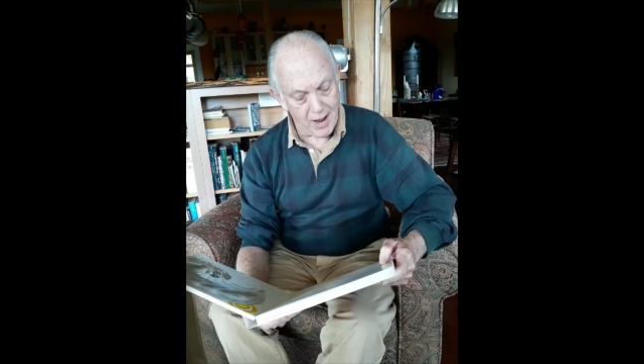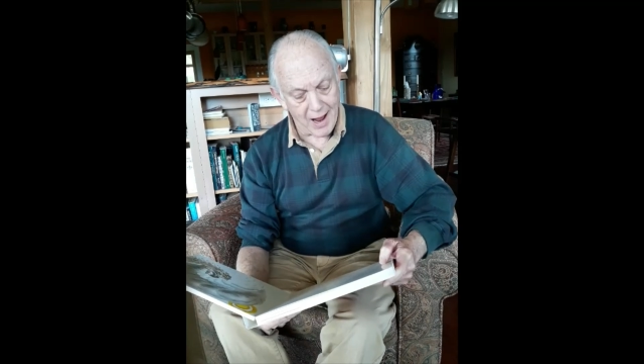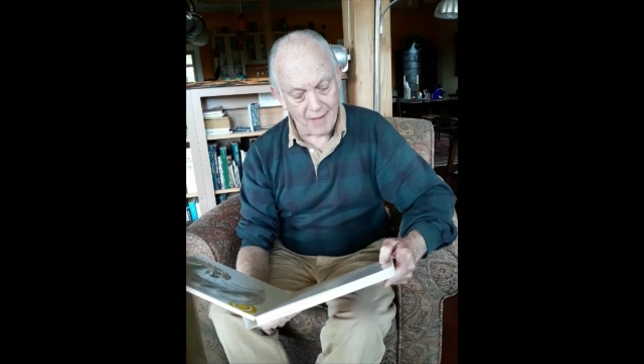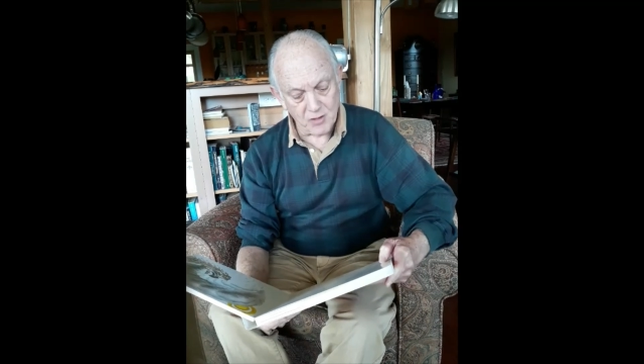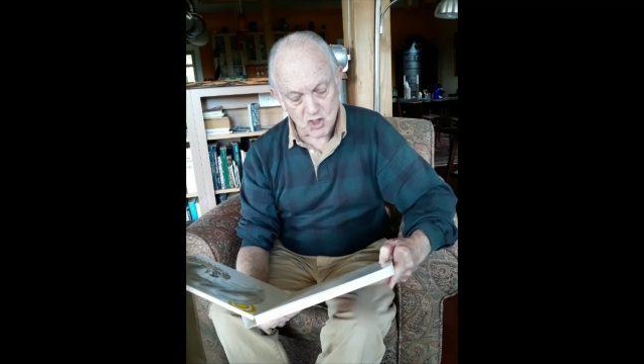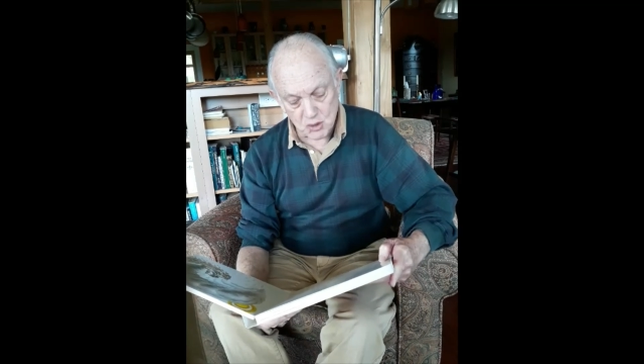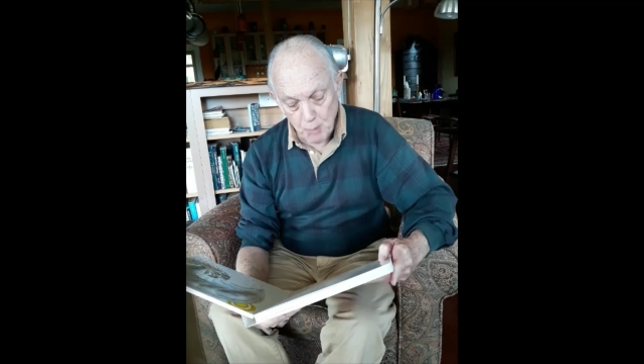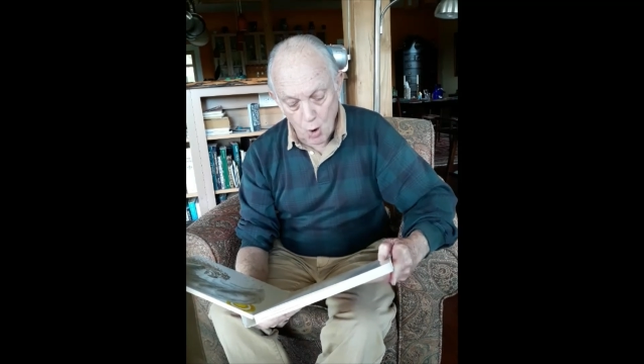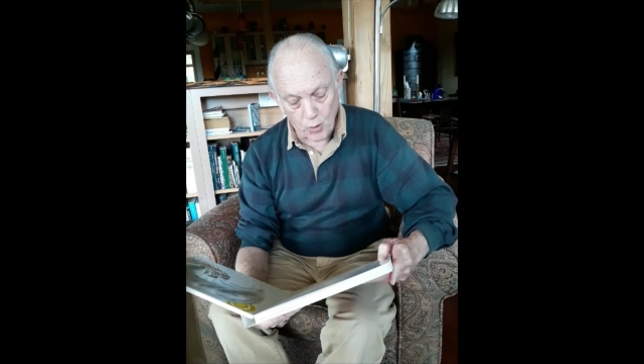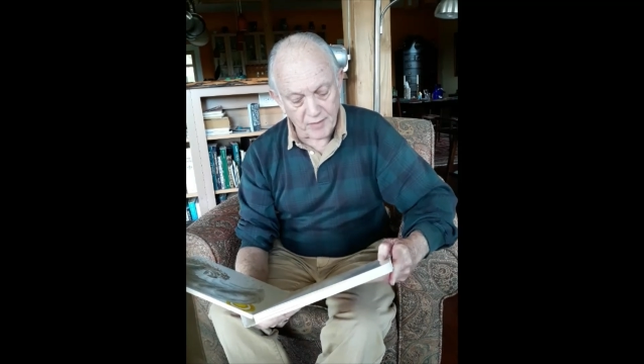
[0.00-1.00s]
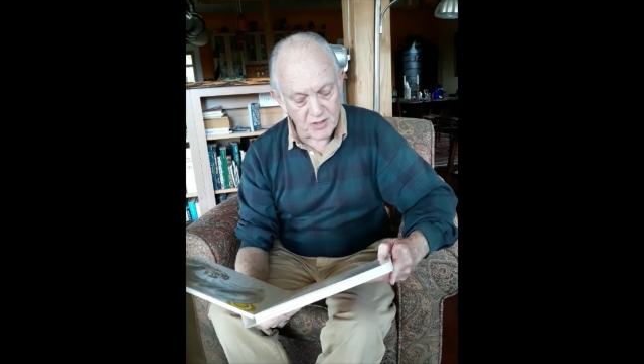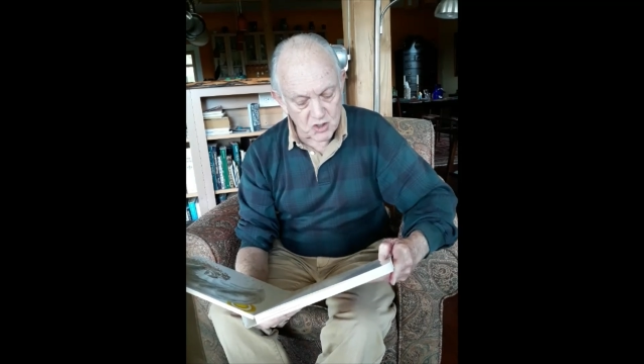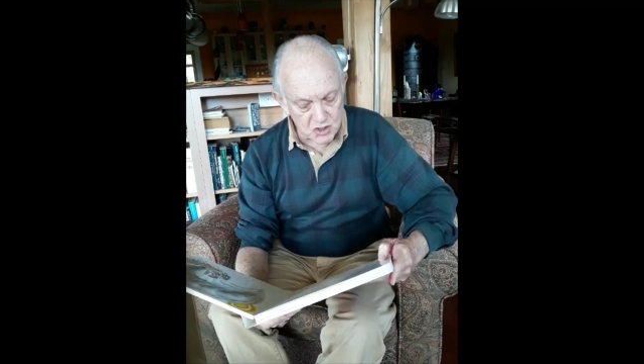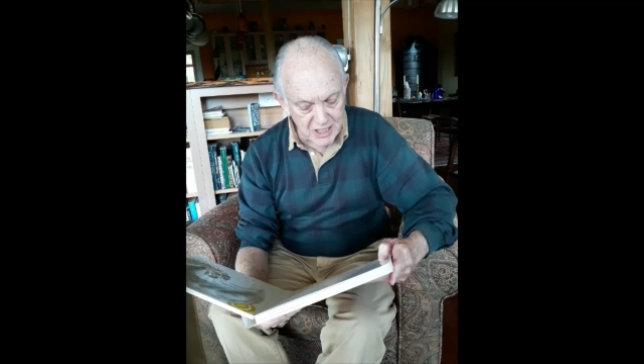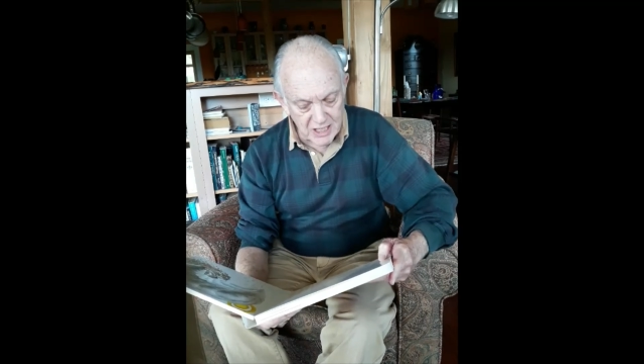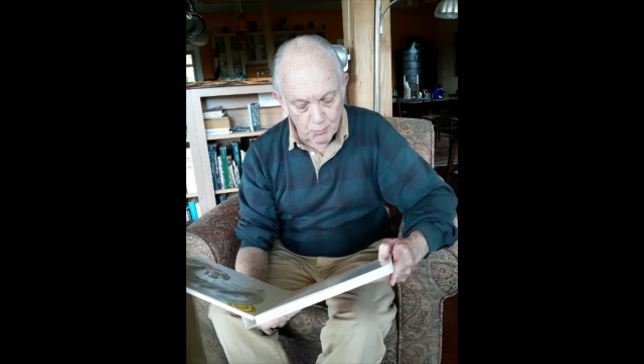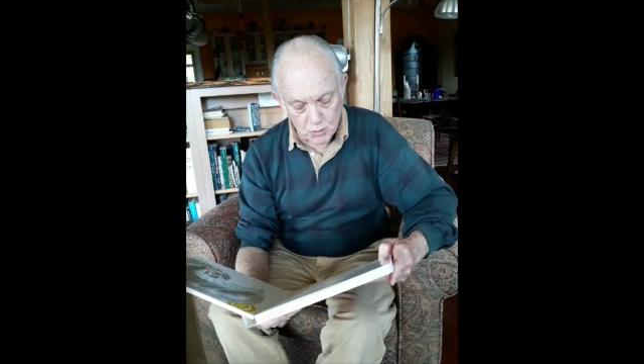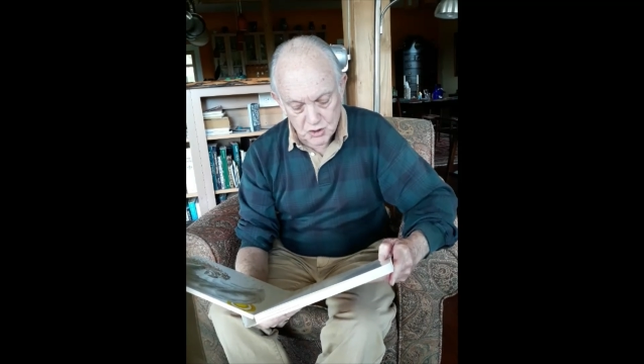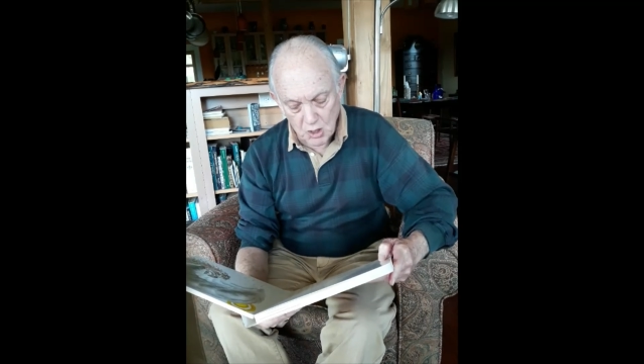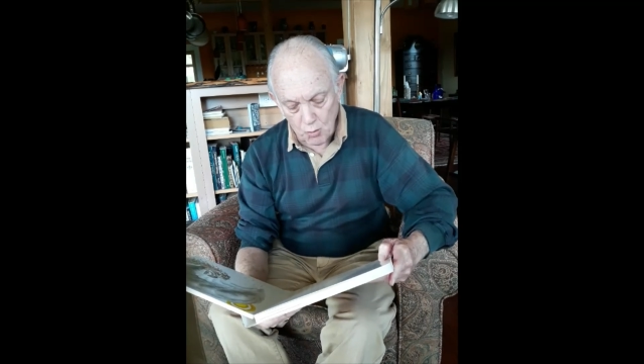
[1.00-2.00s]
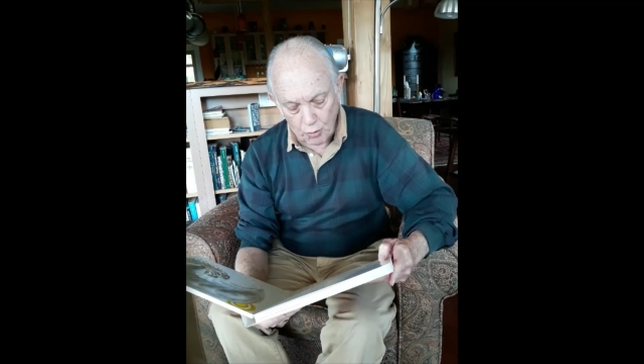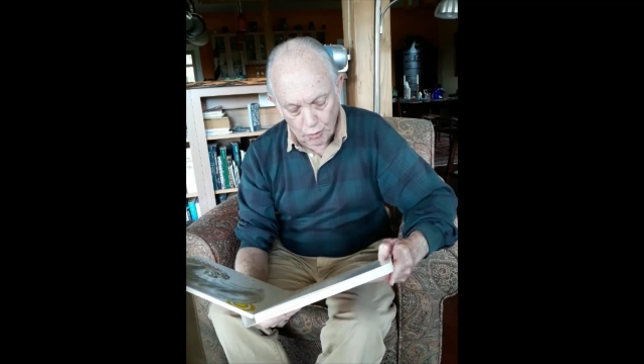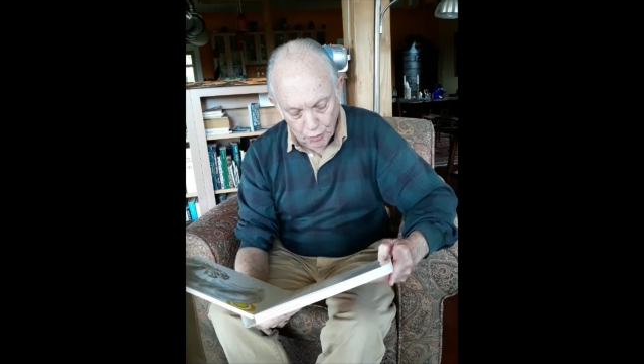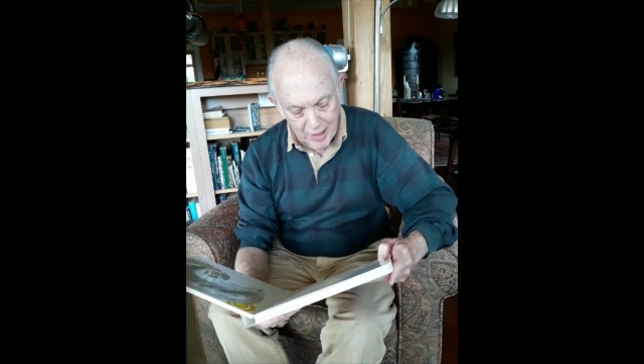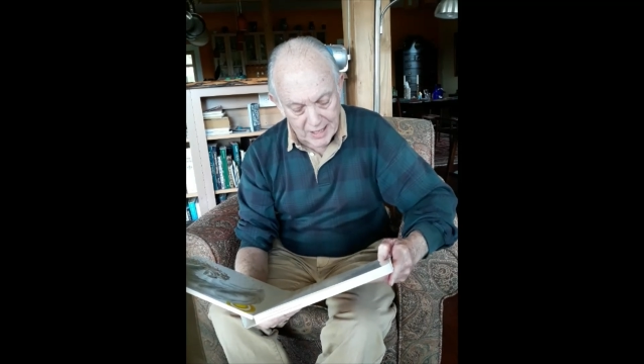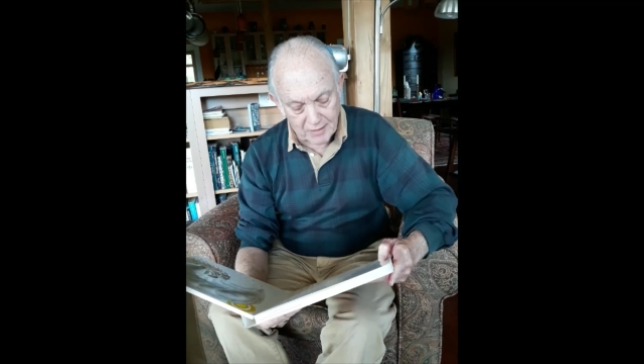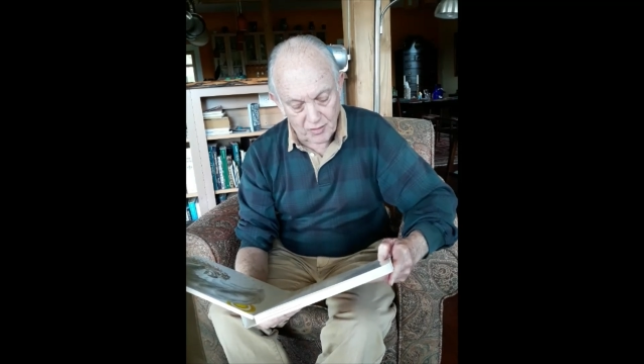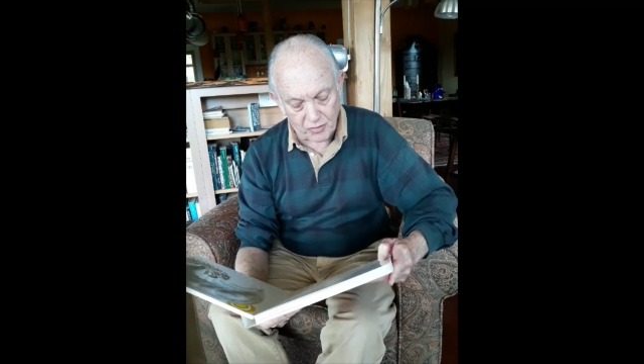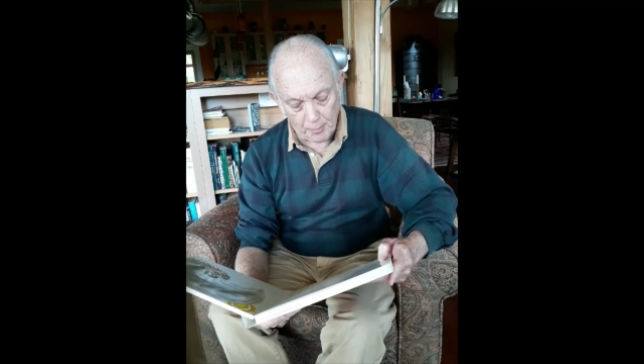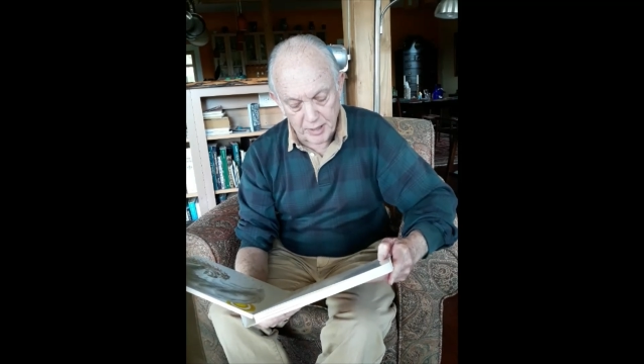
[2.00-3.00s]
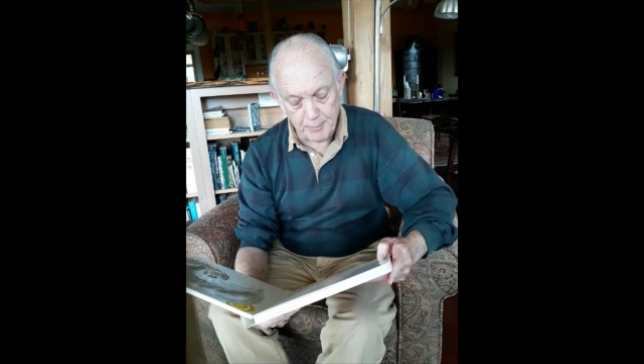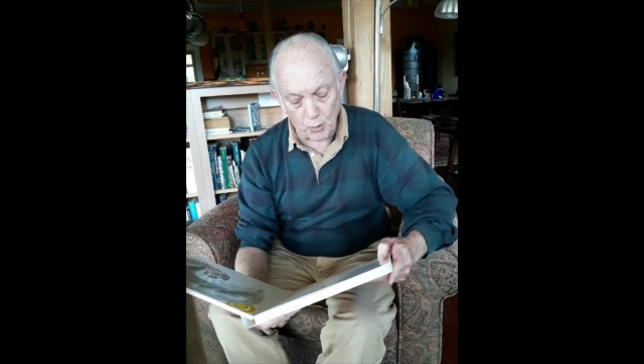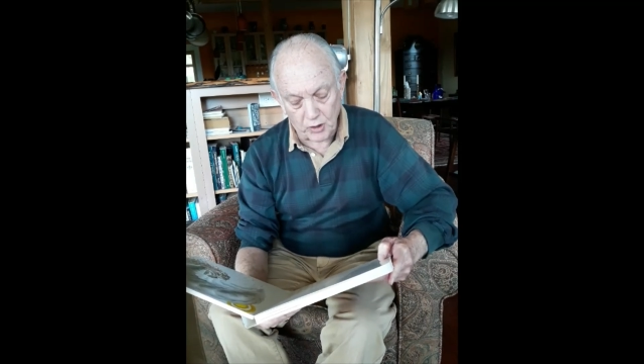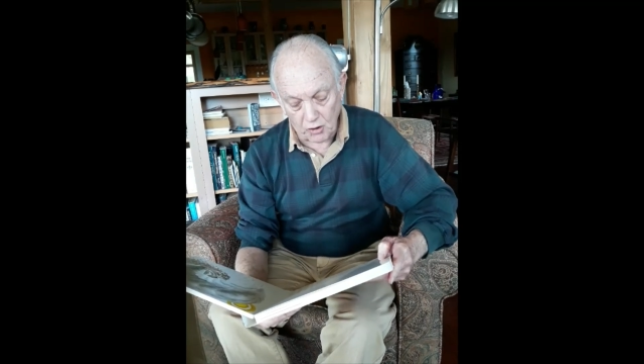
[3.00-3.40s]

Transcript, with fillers: and the smoke and the steam were so thick that the people could